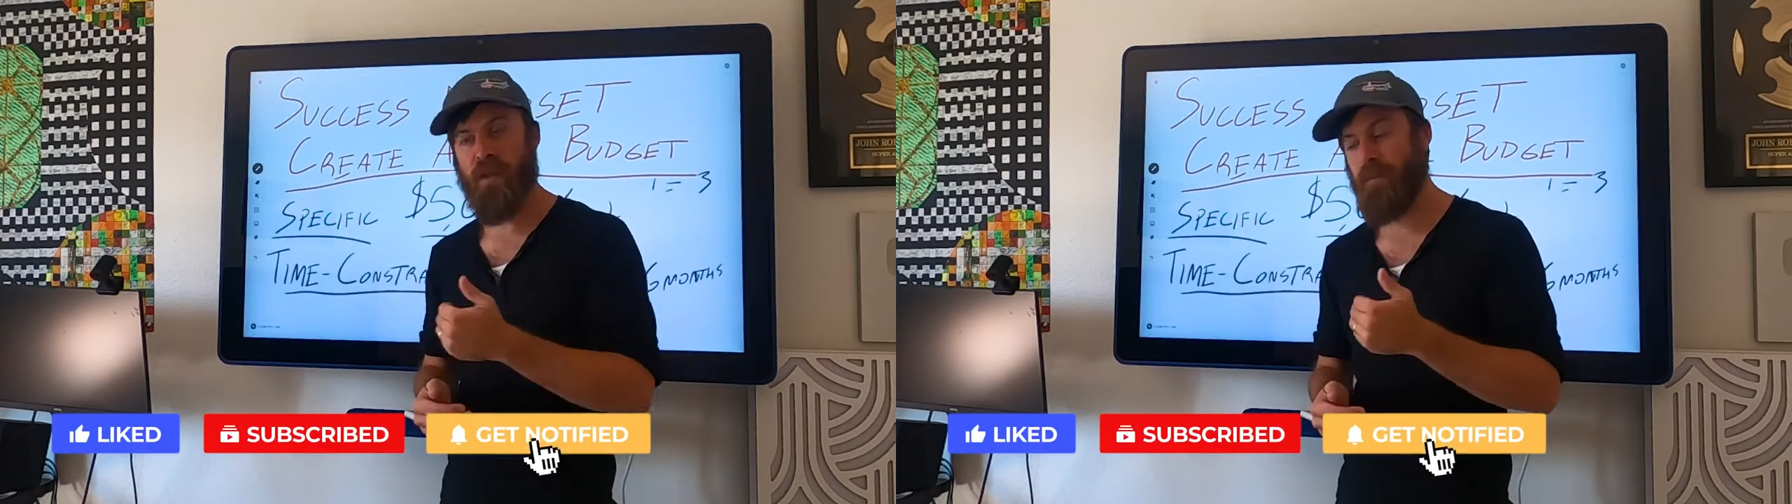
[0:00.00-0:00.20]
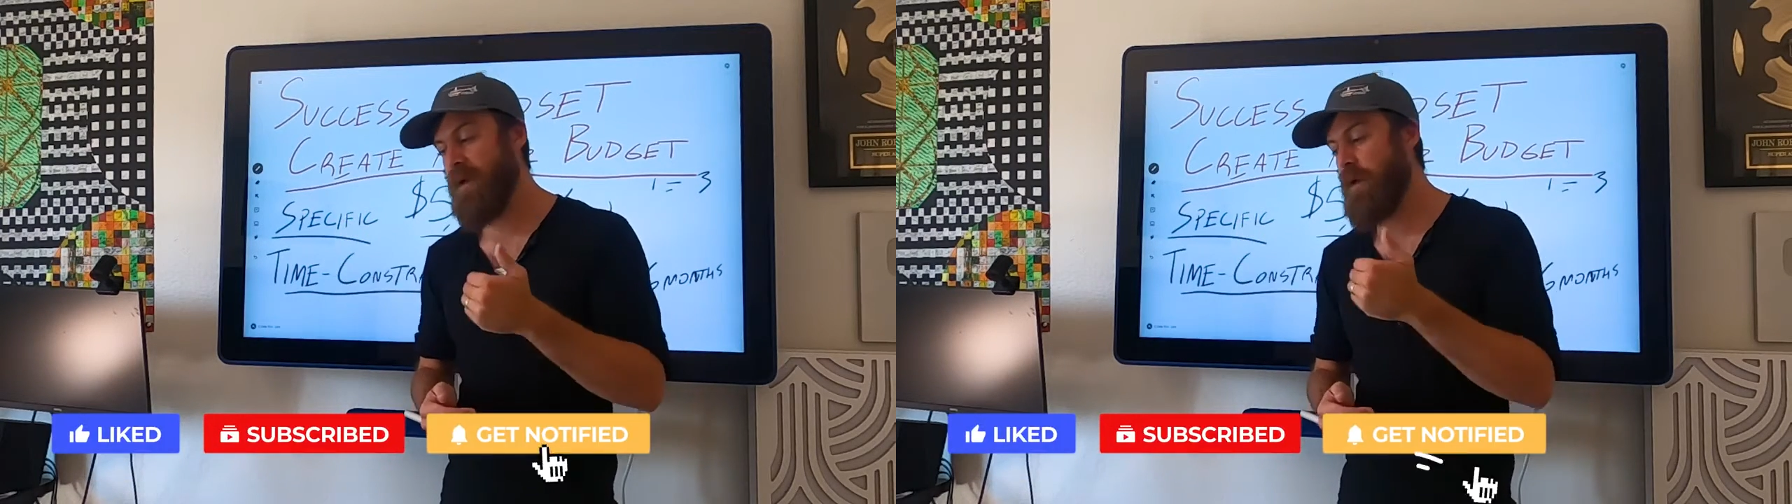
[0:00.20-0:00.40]

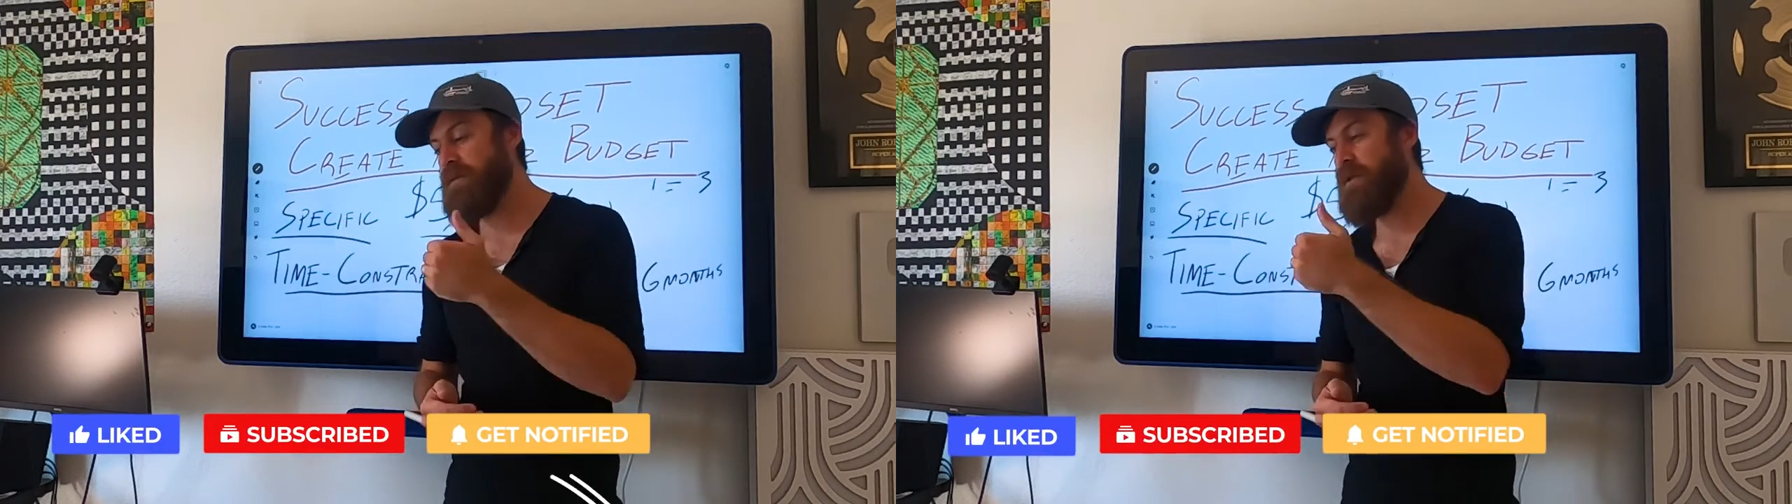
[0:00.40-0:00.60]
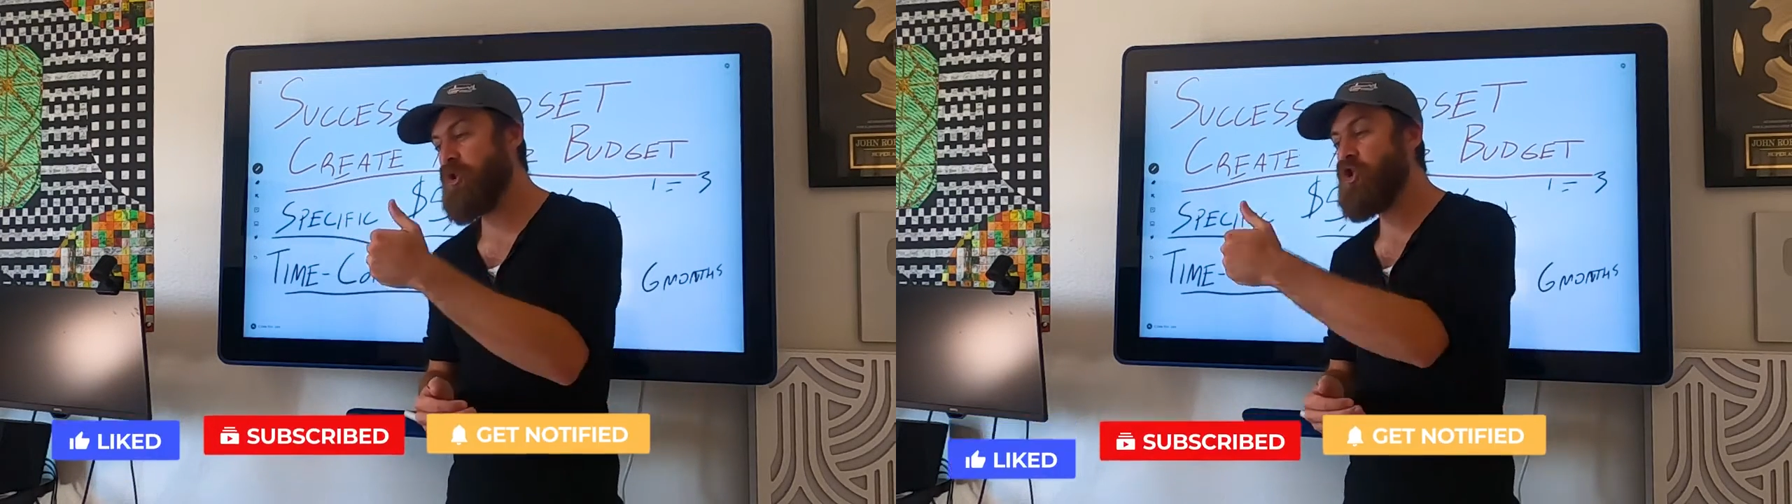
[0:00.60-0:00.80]
It
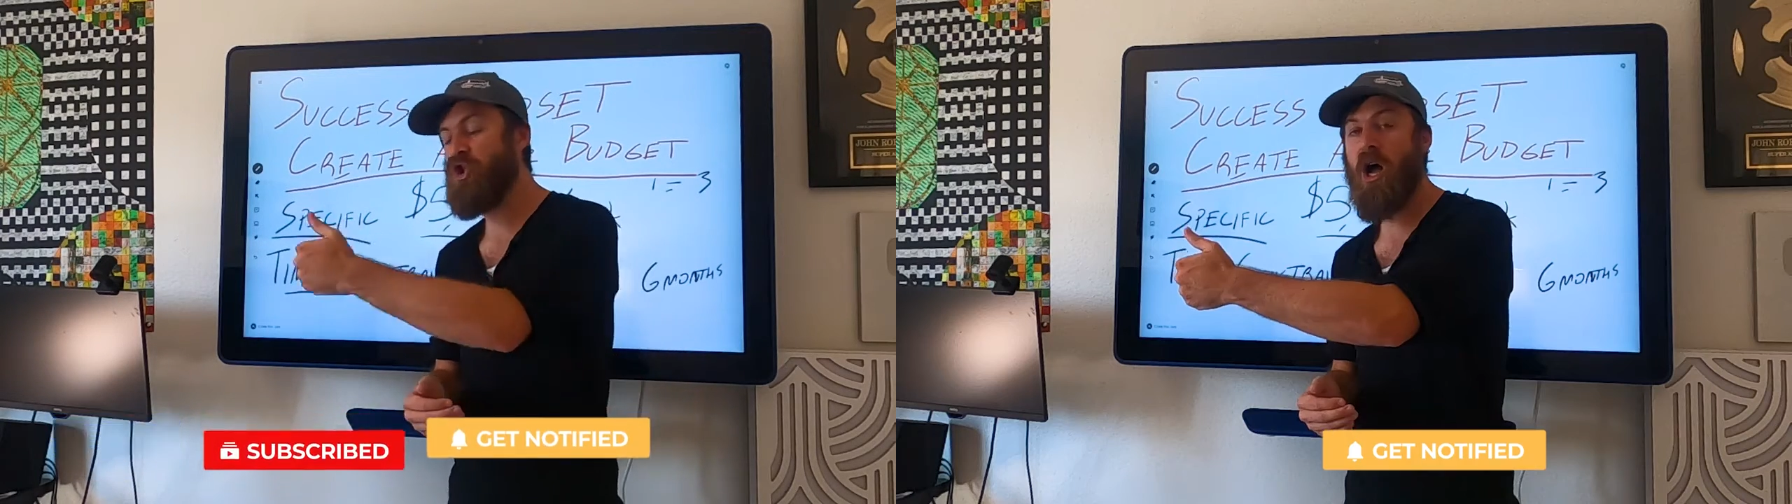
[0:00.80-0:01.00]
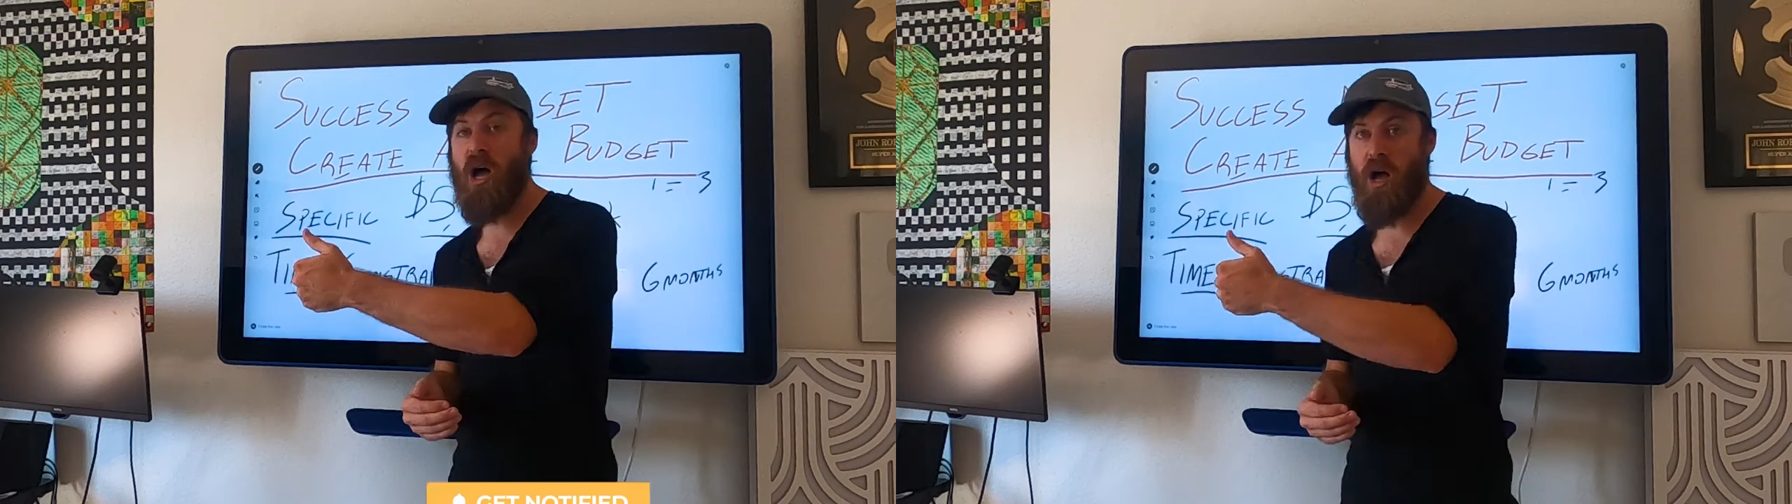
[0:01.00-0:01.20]
becomes a
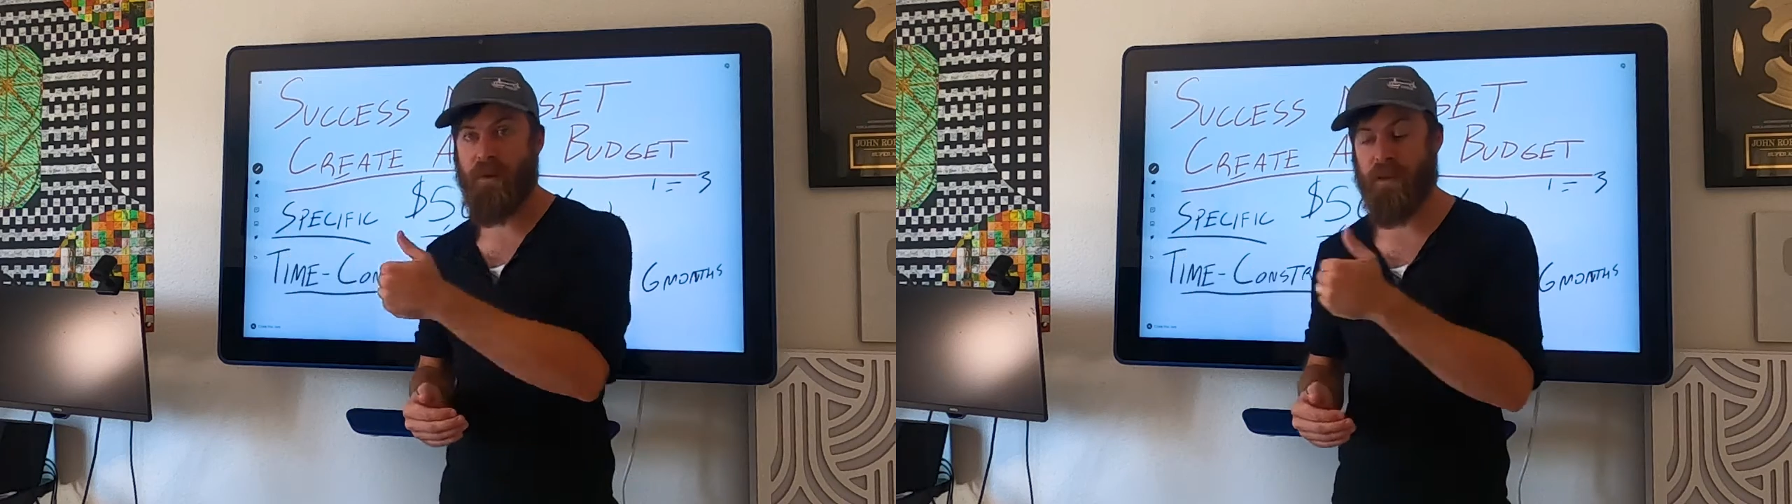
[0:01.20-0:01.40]
job.